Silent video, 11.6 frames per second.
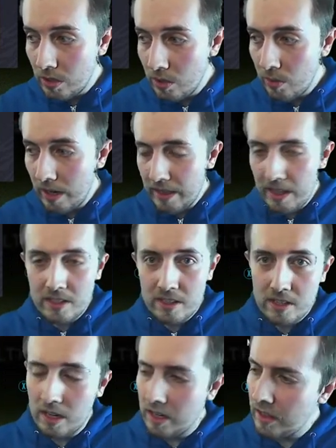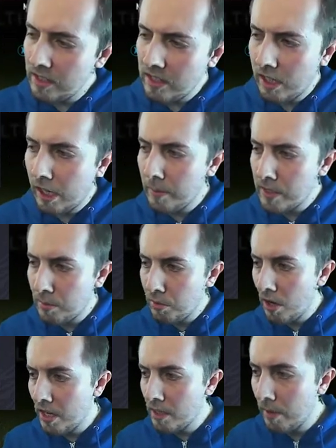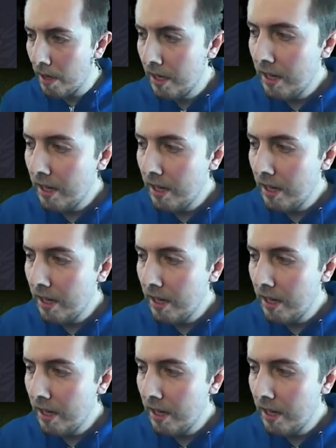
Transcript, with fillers: and this is going to come as a surprise, but